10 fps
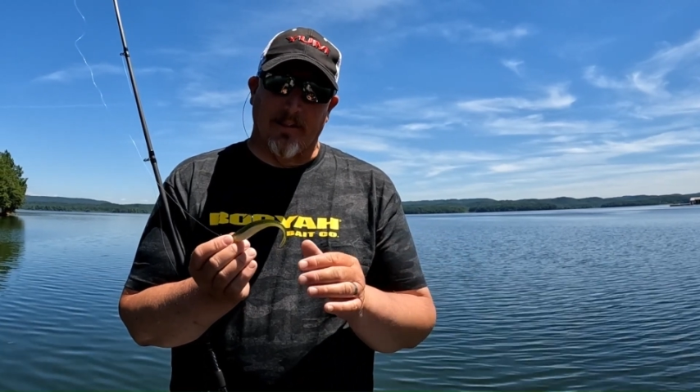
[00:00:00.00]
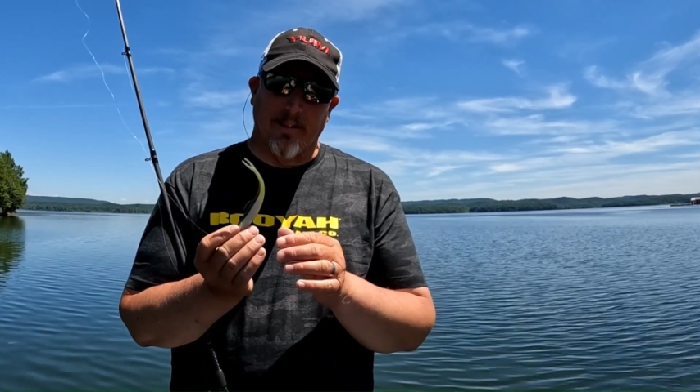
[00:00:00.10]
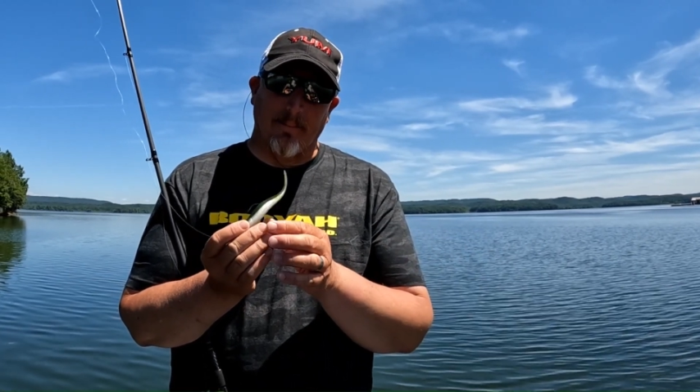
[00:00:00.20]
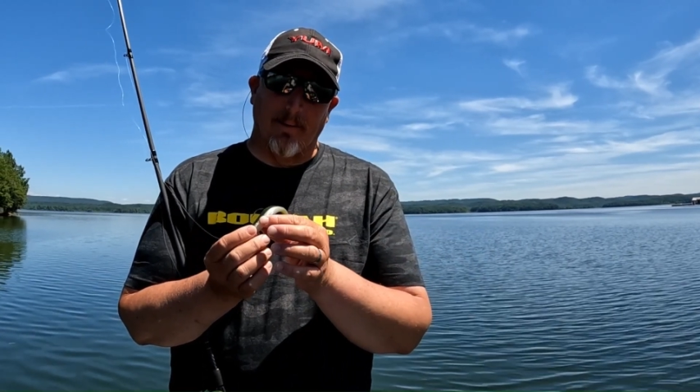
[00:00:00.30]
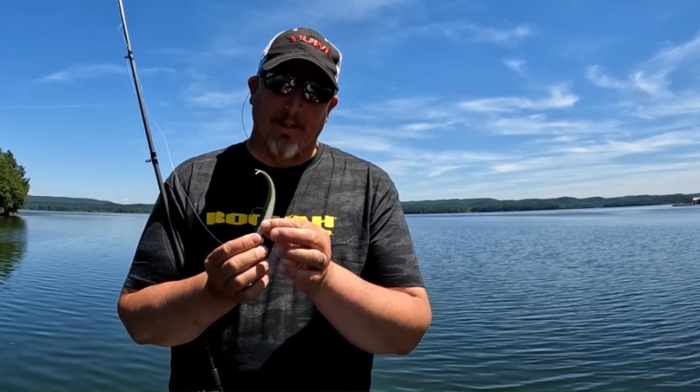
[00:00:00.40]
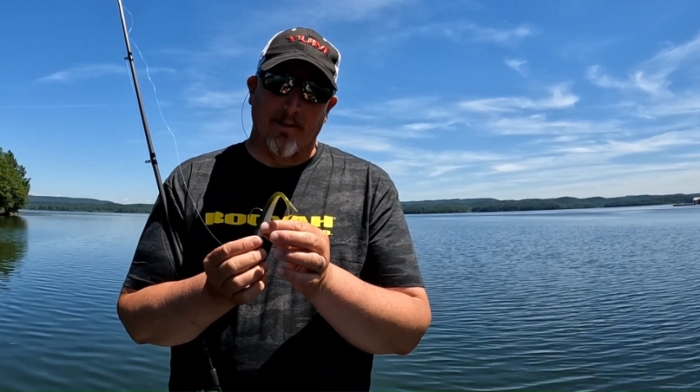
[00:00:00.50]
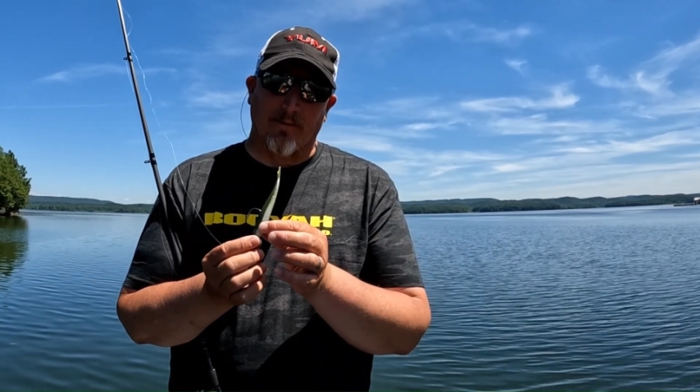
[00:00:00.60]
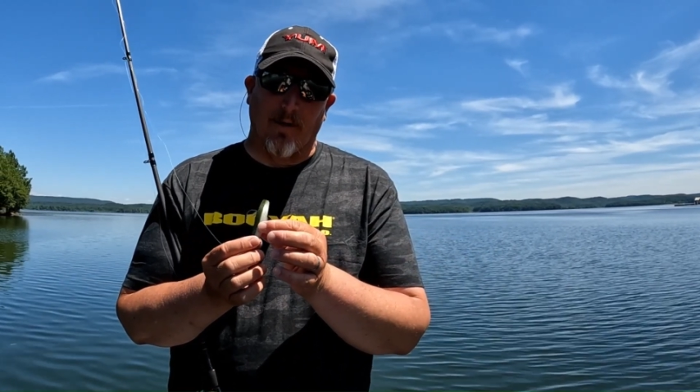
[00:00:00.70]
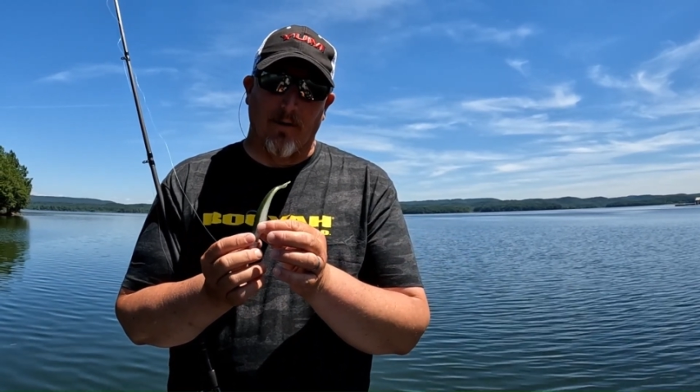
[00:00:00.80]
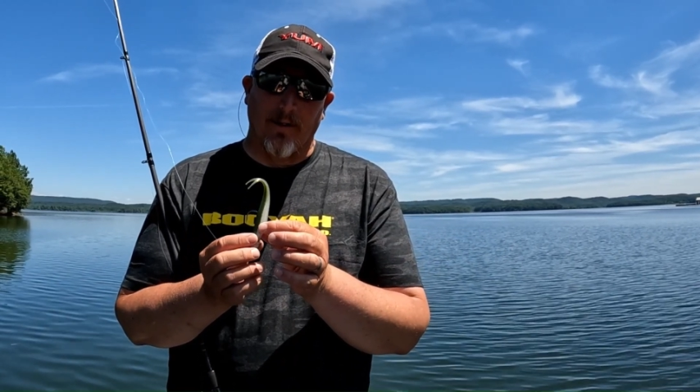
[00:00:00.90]
As that bait's
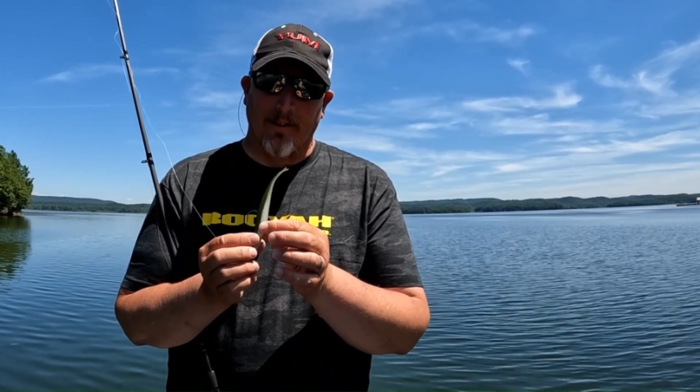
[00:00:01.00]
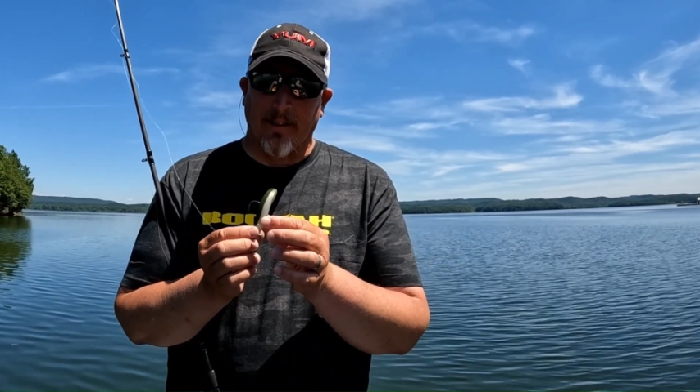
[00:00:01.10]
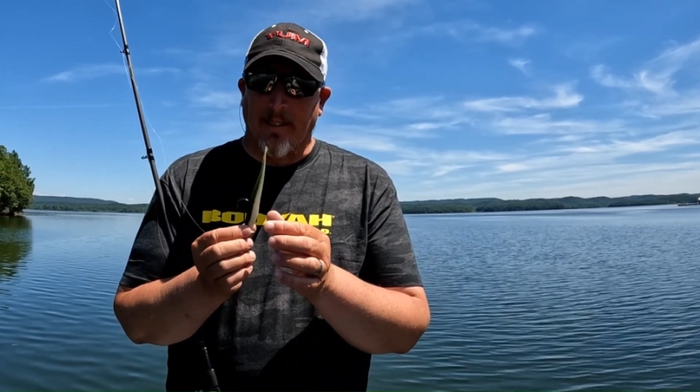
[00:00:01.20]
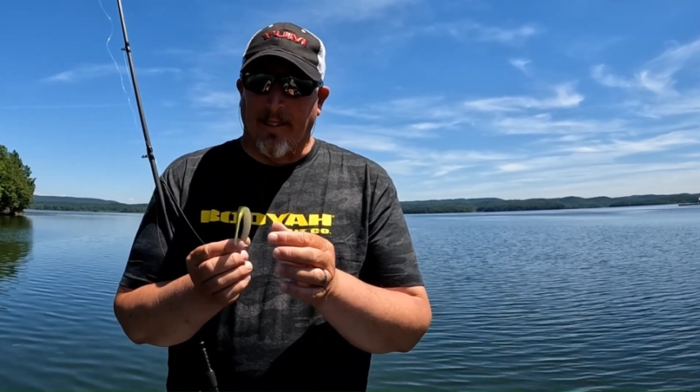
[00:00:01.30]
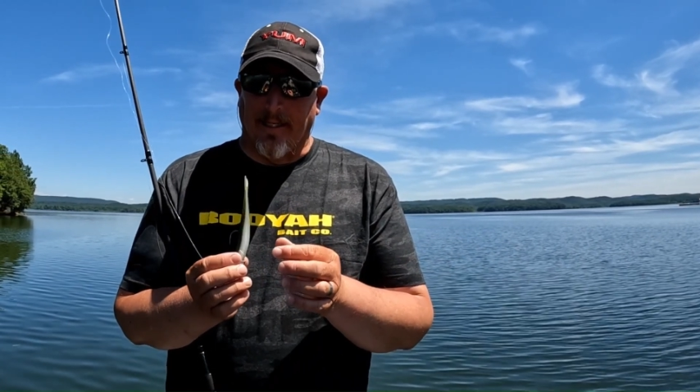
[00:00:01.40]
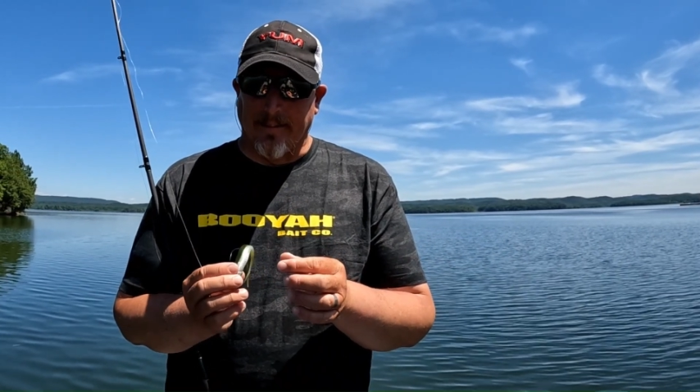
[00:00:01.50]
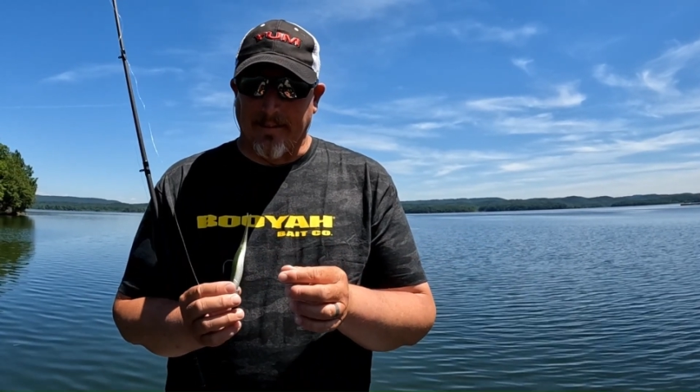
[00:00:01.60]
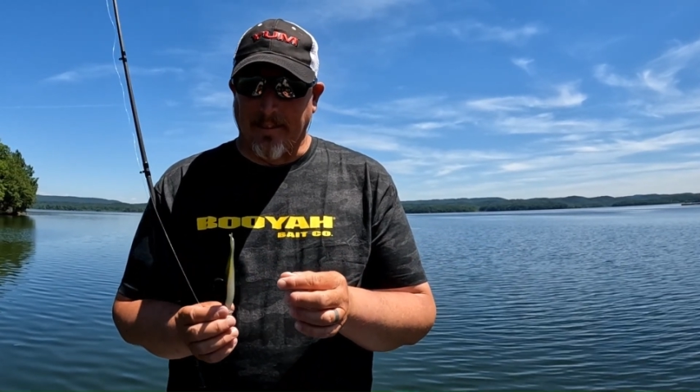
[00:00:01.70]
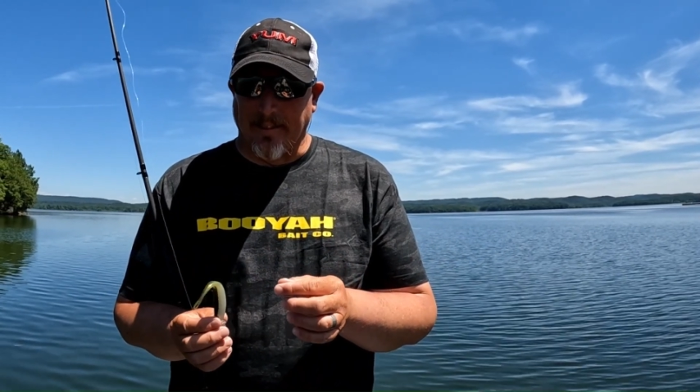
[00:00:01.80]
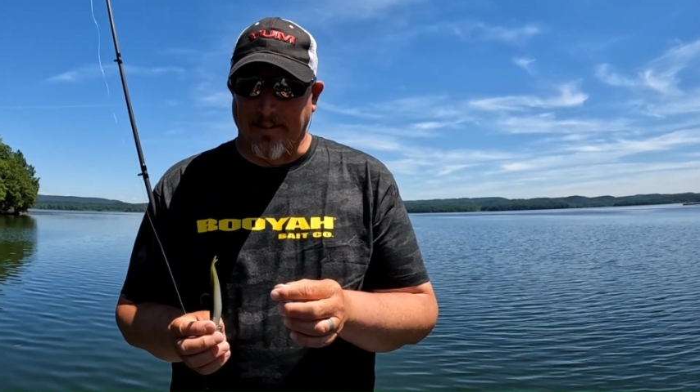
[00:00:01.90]
falling, it's
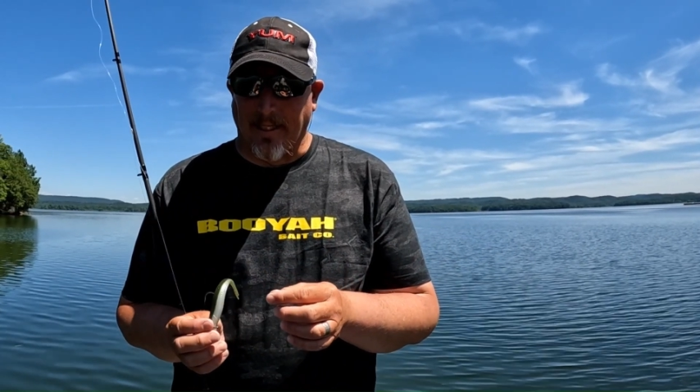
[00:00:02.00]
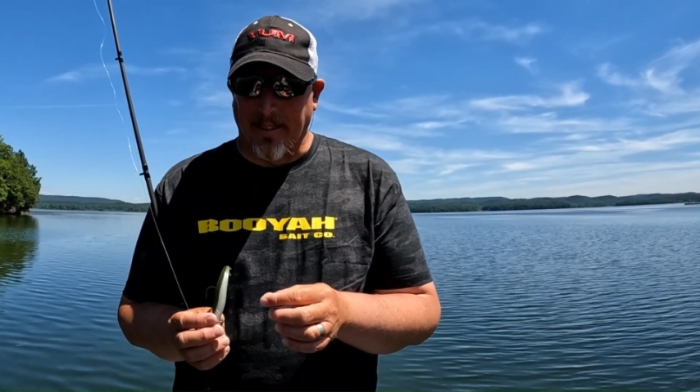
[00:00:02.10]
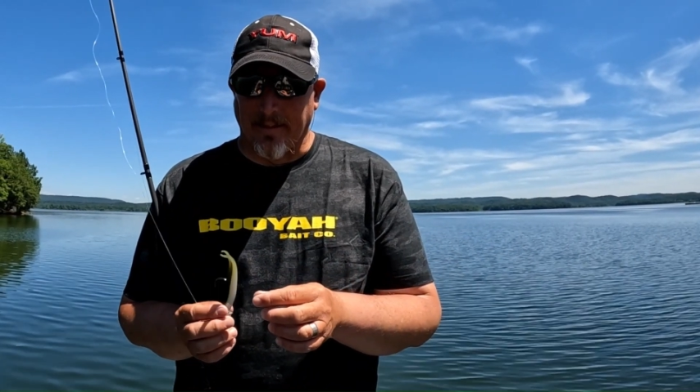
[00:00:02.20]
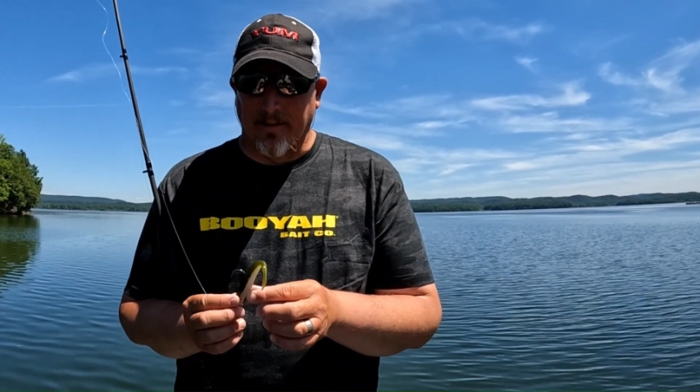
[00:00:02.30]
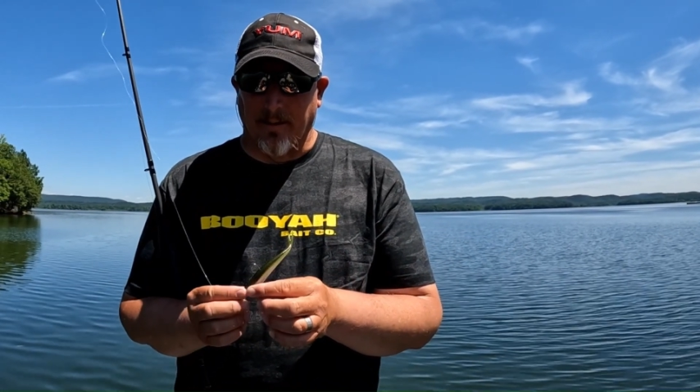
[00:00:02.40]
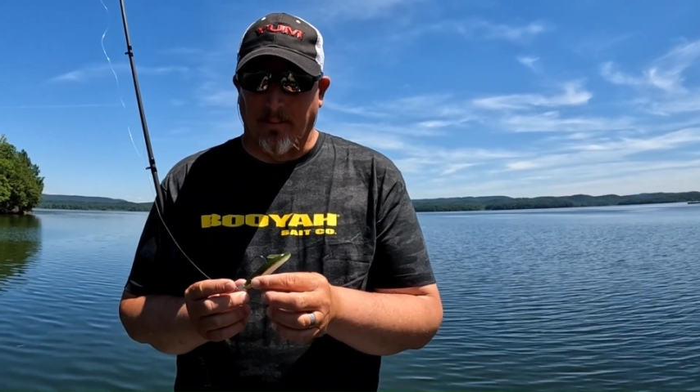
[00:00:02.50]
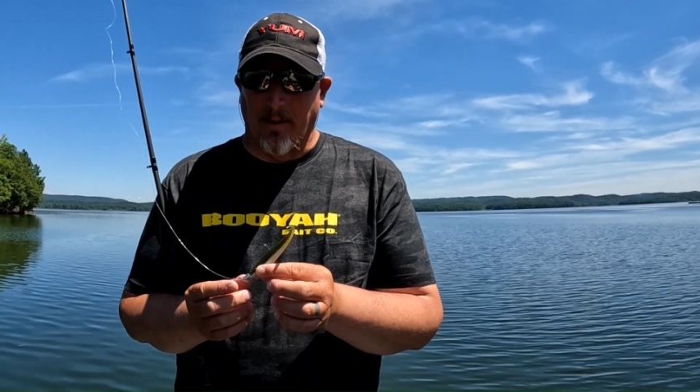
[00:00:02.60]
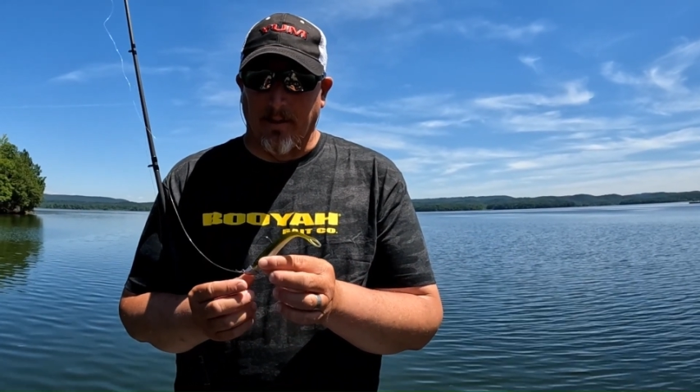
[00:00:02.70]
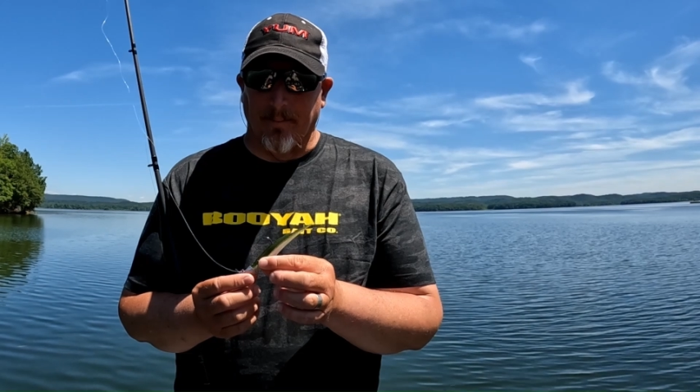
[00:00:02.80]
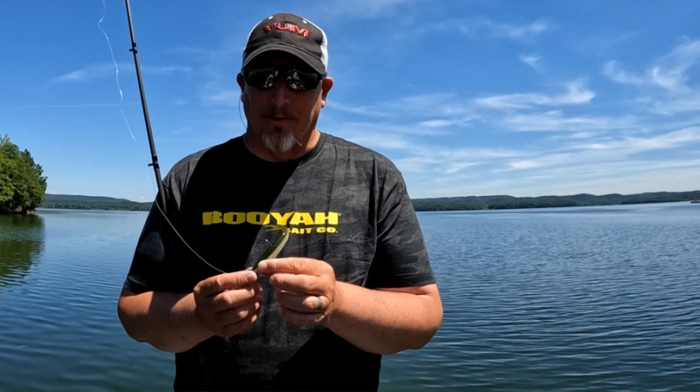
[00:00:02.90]
zigzagging to the bottom.